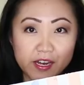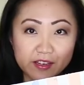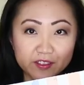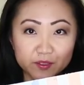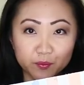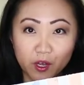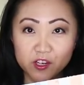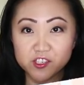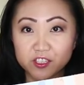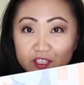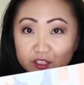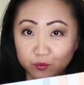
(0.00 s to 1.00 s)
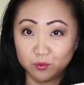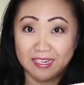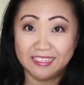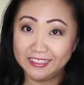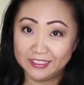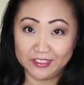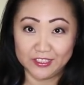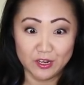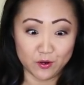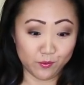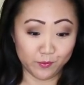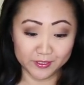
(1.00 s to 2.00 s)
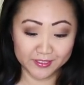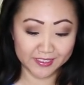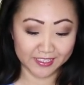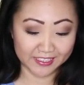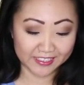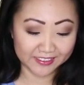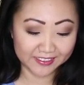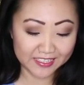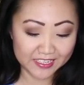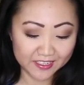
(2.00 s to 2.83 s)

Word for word: now this project is ready to sew. Wasn't that easy?